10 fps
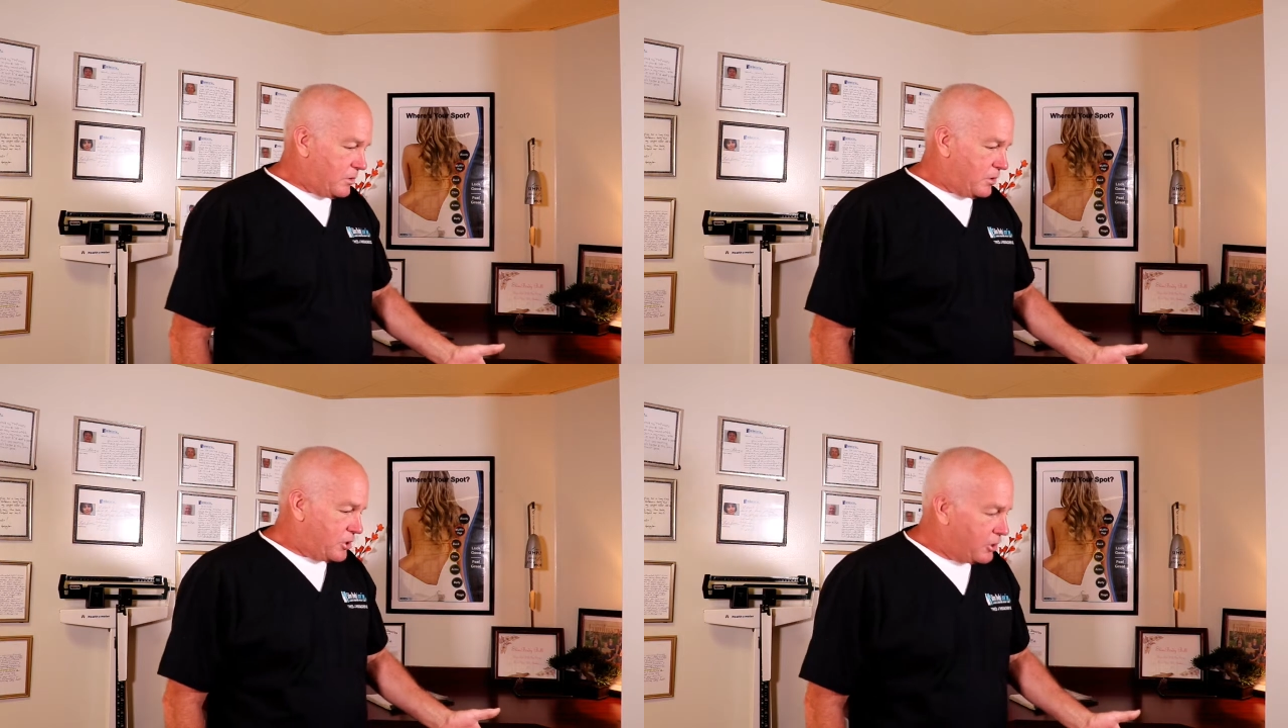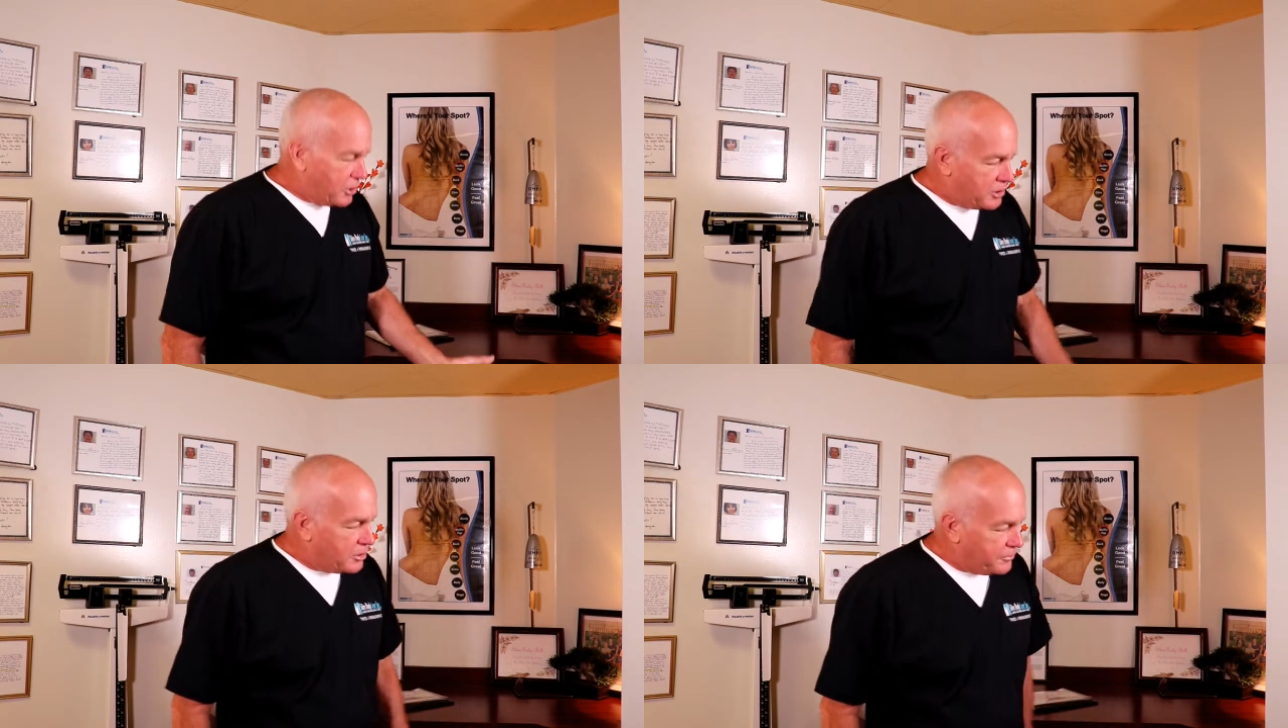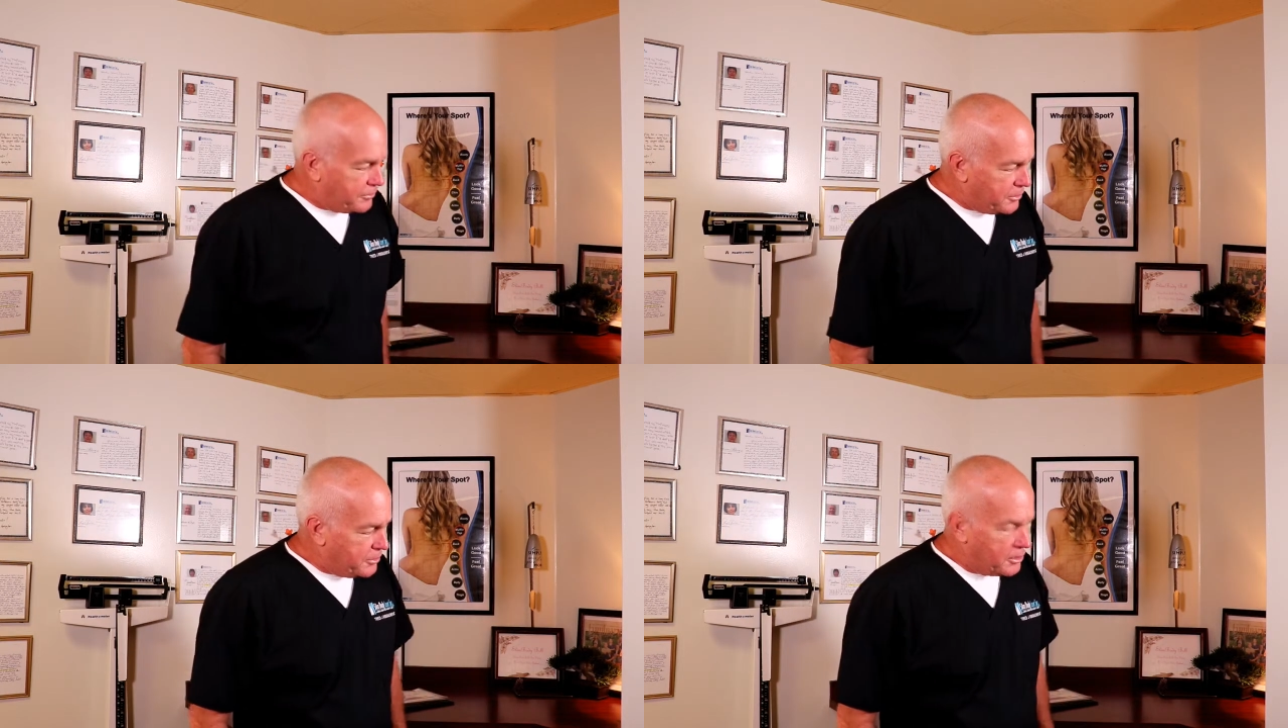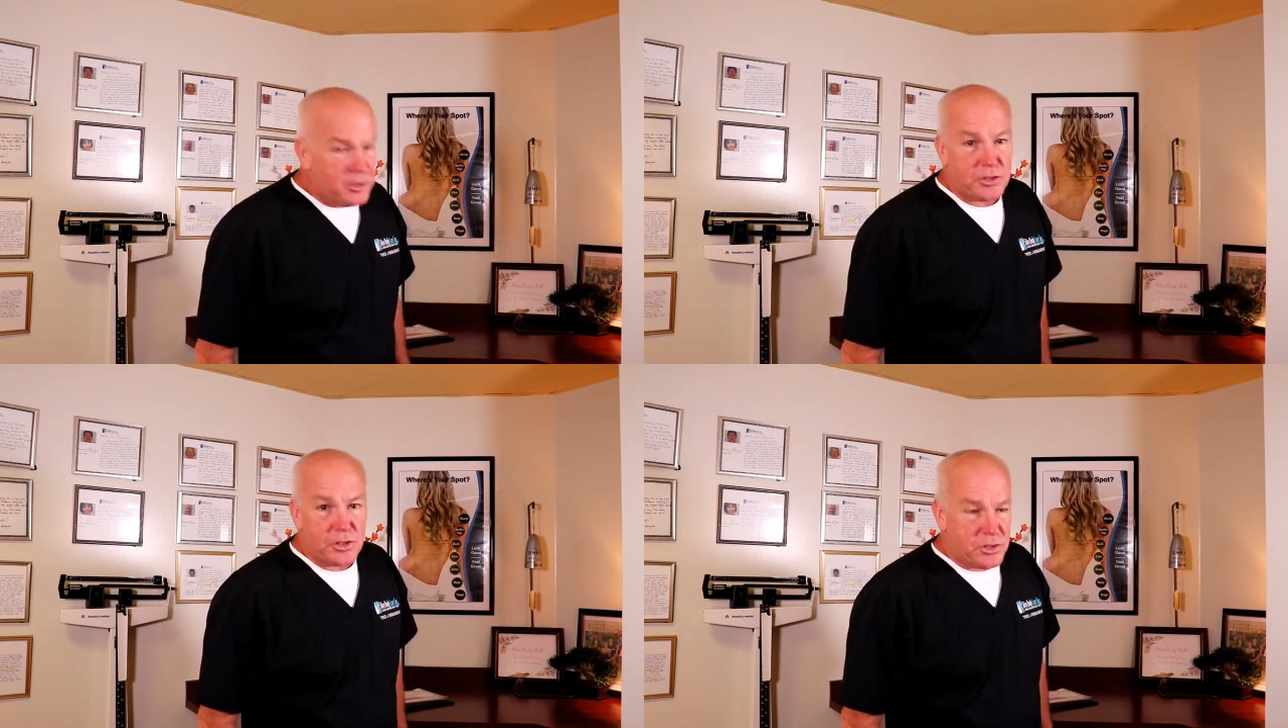she looks at the food and
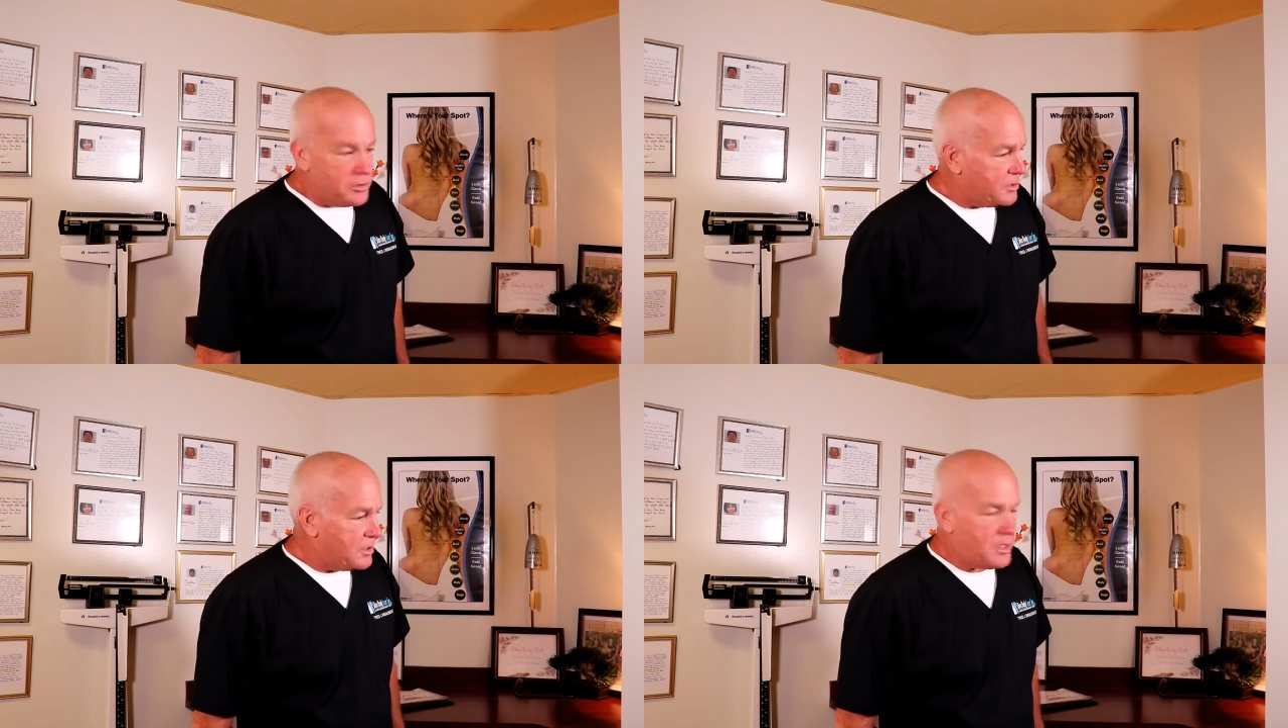looks at you and says,